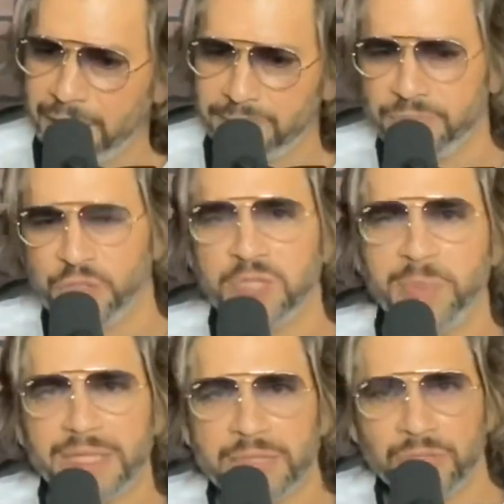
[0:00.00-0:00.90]
just
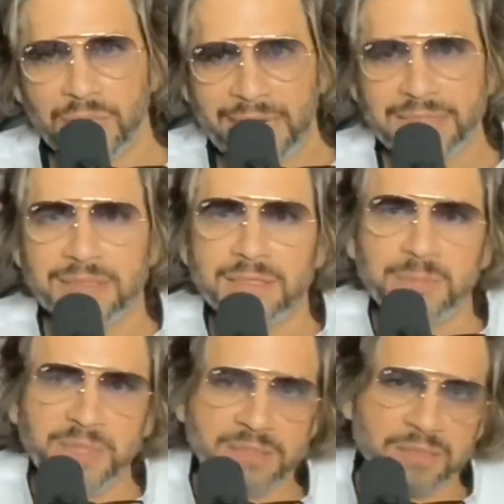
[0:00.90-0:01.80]
because your license
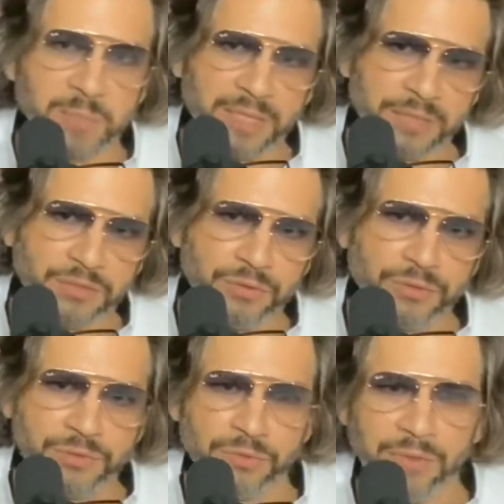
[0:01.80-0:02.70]
has been suspended due
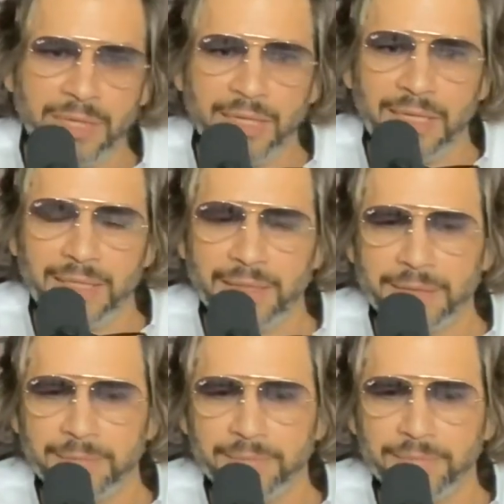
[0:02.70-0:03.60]
to
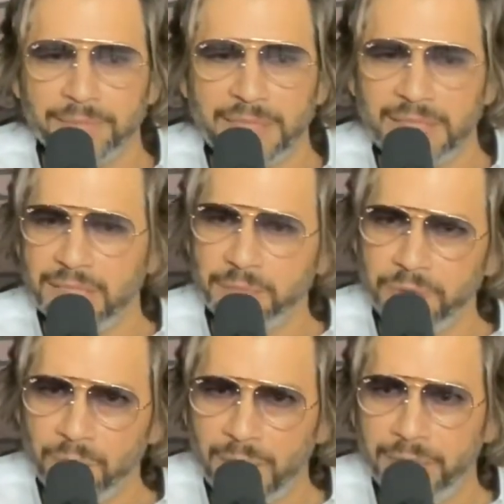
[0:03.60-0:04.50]
a
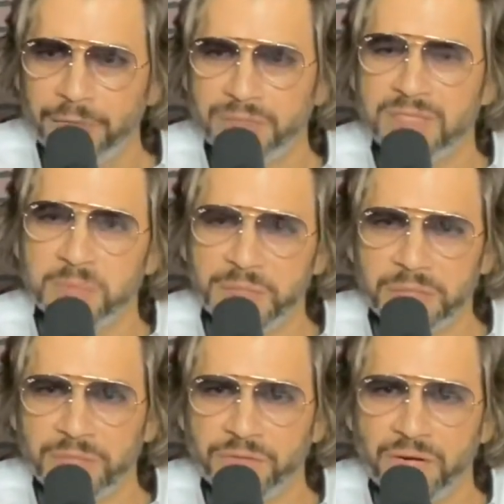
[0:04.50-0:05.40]
DWI or
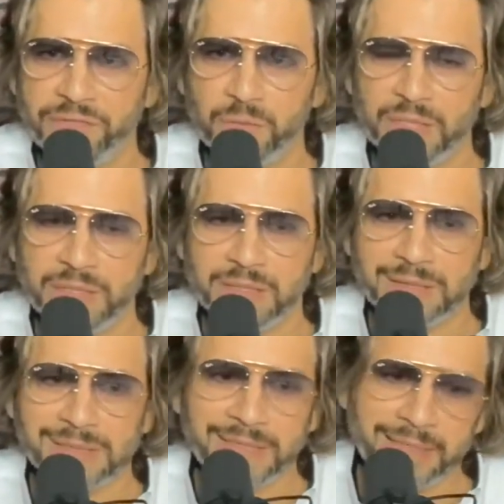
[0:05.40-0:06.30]
suspicion of driving while
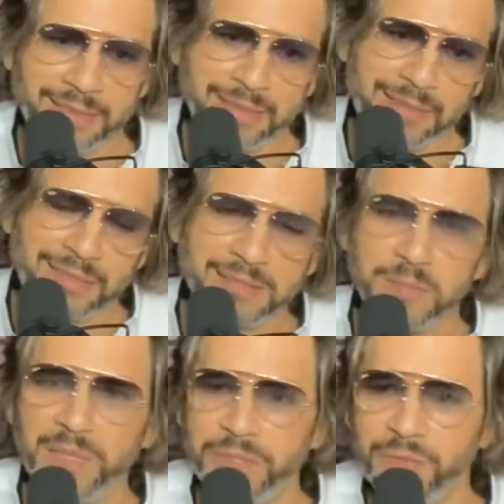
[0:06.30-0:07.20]
intoxicated
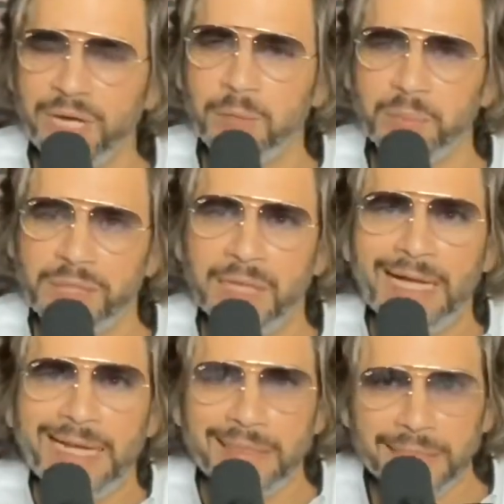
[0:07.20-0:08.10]
doesn't mean you can't be
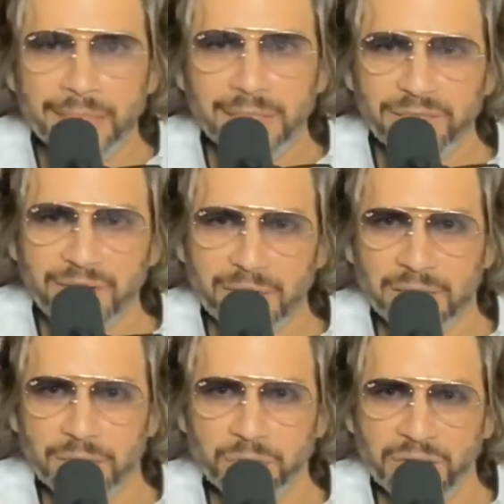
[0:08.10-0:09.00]
legally
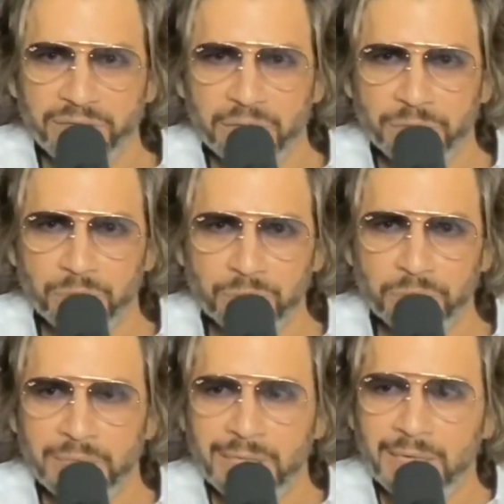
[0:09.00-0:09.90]
driving on the
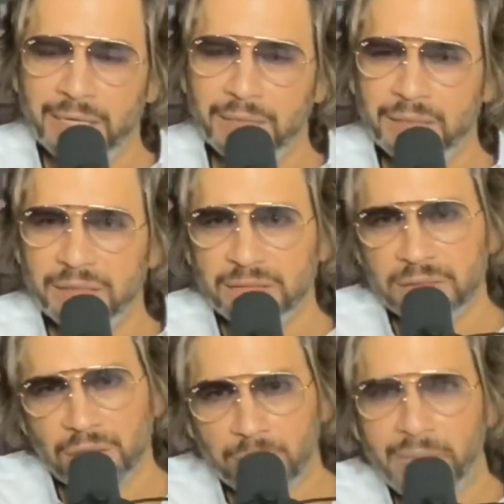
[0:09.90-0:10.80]
road.
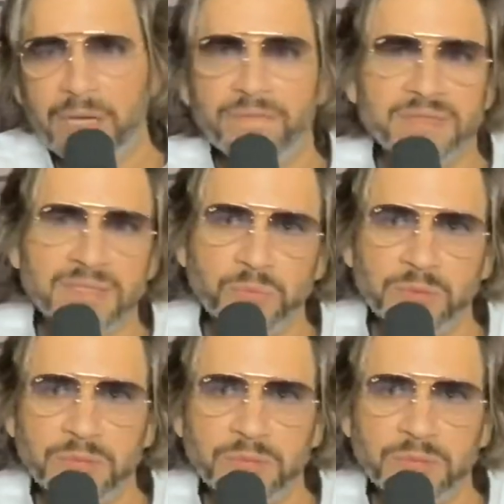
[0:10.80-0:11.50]
Call my office and